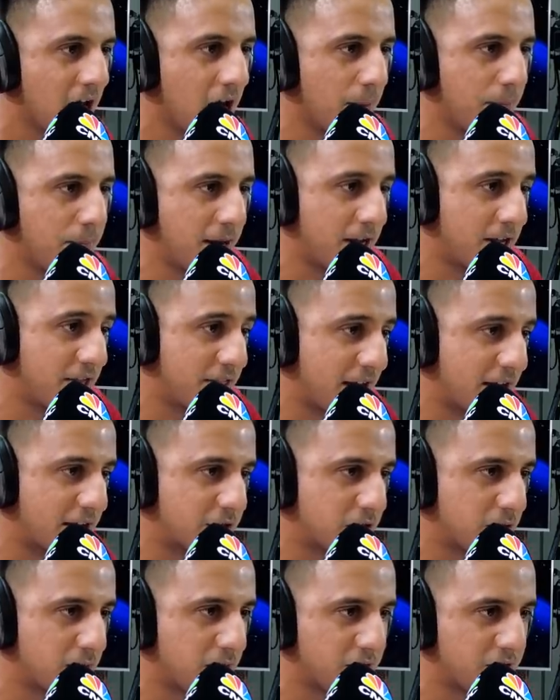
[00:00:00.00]
Uh, Peter,
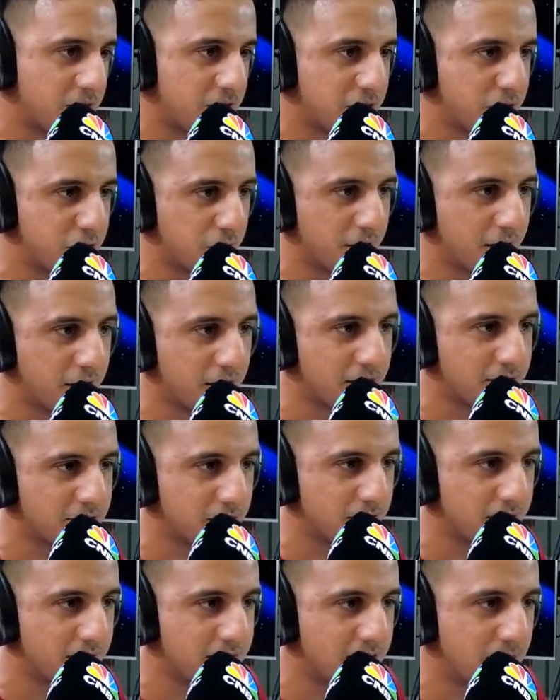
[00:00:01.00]
thanks so much for joining
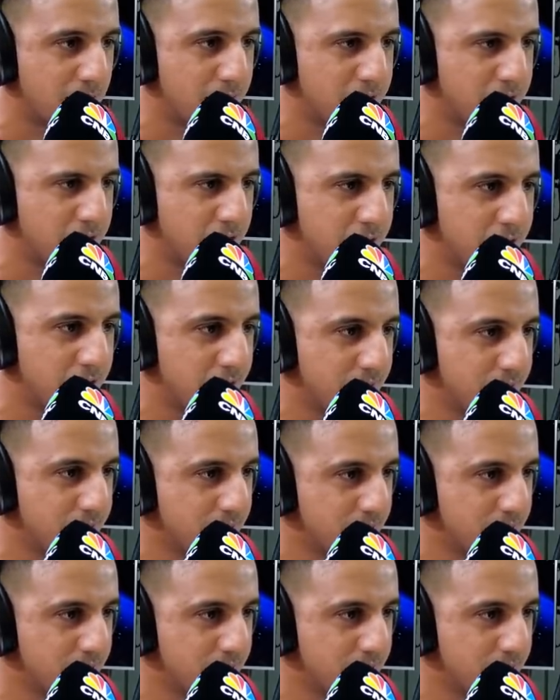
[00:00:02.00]
us on this episode.